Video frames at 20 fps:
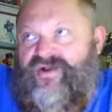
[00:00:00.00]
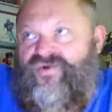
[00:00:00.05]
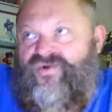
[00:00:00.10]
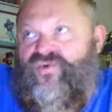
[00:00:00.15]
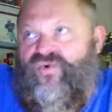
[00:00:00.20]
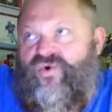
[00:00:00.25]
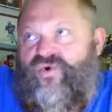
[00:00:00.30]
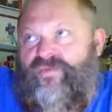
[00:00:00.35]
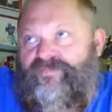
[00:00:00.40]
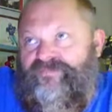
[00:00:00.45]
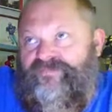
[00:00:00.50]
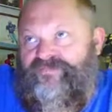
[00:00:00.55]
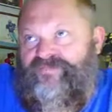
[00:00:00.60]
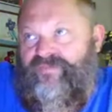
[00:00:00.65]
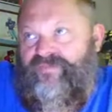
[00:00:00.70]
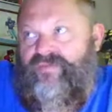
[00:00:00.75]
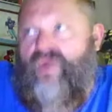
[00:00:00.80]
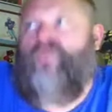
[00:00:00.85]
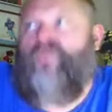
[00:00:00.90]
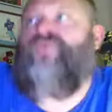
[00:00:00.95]
of cool.
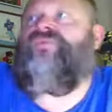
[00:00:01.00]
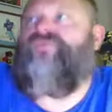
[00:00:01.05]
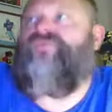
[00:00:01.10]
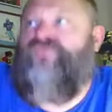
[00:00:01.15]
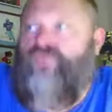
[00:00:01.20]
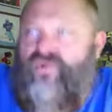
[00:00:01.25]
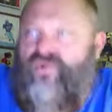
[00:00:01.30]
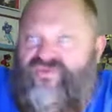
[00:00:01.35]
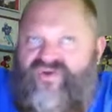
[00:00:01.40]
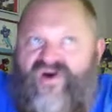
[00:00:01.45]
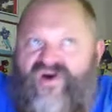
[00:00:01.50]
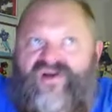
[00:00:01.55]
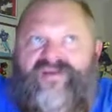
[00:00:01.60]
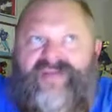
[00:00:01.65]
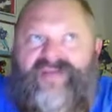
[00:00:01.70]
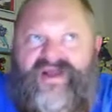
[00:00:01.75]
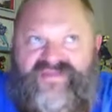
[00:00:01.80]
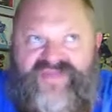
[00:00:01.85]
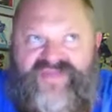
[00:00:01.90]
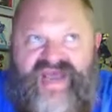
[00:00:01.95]
But we'll talk
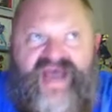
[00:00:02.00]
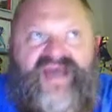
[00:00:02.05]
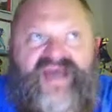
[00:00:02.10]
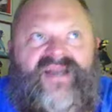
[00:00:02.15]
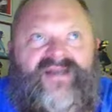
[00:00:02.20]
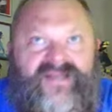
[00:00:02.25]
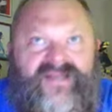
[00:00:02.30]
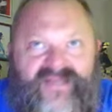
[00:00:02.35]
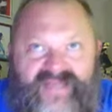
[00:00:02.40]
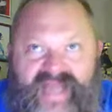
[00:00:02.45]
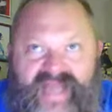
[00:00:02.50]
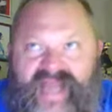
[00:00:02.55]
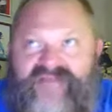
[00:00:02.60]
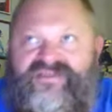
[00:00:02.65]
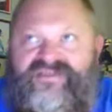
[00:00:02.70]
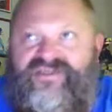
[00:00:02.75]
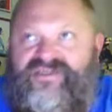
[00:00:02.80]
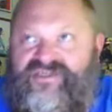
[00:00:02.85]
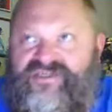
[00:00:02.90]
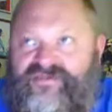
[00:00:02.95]
about that as
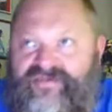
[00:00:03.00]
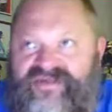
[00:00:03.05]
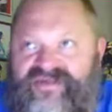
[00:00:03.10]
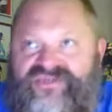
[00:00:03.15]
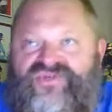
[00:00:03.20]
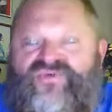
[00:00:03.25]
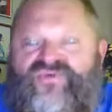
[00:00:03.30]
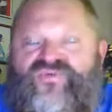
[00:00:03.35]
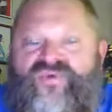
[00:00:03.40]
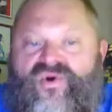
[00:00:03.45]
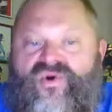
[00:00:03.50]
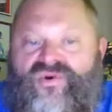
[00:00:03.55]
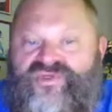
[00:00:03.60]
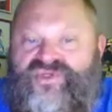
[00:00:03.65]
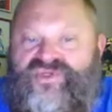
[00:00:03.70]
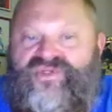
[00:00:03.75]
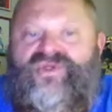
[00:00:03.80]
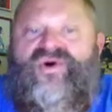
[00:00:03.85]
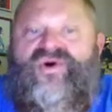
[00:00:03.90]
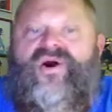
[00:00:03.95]
the semester rolls
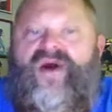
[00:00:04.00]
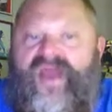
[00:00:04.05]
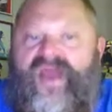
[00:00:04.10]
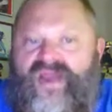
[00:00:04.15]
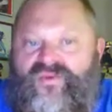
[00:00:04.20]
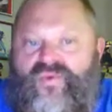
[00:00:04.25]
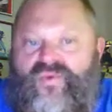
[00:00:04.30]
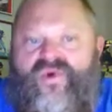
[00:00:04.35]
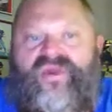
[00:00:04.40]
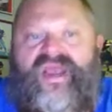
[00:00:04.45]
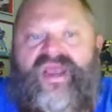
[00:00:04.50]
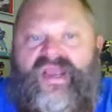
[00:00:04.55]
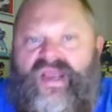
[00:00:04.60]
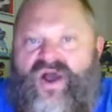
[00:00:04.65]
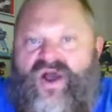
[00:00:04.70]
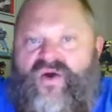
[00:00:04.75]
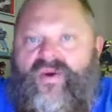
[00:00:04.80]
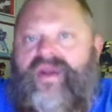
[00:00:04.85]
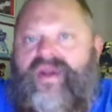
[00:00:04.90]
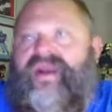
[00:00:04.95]
along, and we'll get
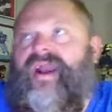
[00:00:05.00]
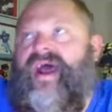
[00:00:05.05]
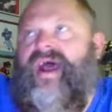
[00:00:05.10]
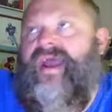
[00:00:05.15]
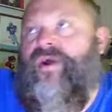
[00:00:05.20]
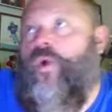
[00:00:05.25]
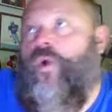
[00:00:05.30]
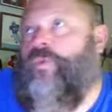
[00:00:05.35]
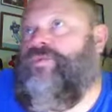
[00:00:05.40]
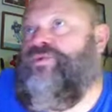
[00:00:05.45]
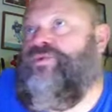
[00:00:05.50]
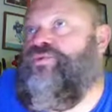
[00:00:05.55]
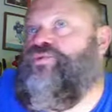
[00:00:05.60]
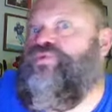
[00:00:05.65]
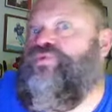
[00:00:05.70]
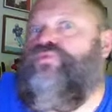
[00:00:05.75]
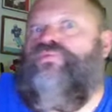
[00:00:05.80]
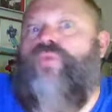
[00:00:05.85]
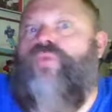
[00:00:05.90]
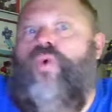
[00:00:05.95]
going. And I hope to do
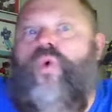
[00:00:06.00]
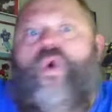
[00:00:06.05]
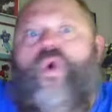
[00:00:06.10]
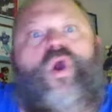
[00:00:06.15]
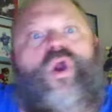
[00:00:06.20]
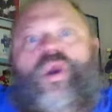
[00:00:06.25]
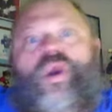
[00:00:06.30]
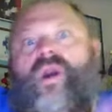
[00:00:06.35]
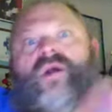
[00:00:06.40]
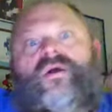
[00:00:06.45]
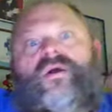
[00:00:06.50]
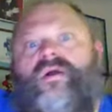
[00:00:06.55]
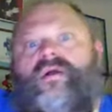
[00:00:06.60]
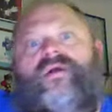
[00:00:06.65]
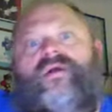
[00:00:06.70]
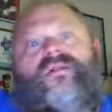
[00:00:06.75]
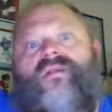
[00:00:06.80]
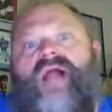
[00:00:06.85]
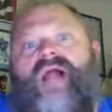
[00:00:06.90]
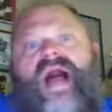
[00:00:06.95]
more
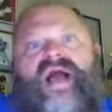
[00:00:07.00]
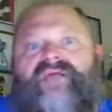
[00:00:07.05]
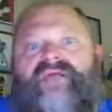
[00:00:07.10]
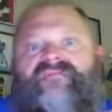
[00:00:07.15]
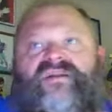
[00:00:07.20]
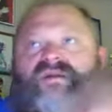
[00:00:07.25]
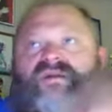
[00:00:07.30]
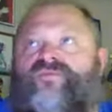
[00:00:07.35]
live and